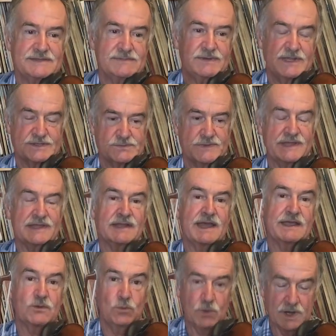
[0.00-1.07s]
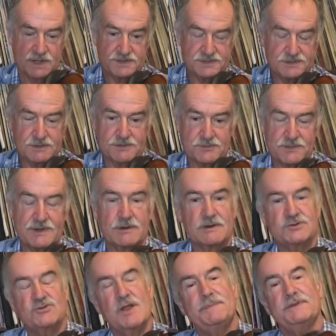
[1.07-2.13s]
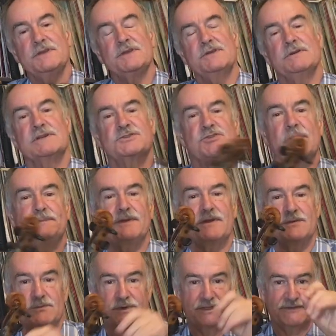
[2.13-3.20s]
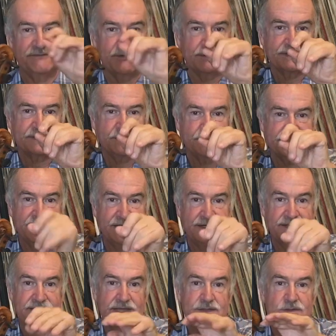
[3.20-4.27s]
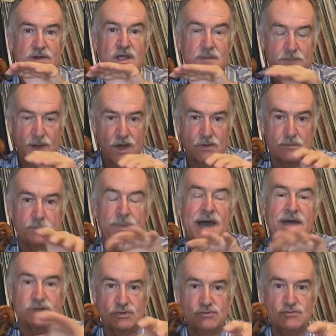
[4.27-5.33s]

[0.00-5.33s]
It's really like 1, 2, 3, or a triplet. You can do a triplet with the first two tied together. But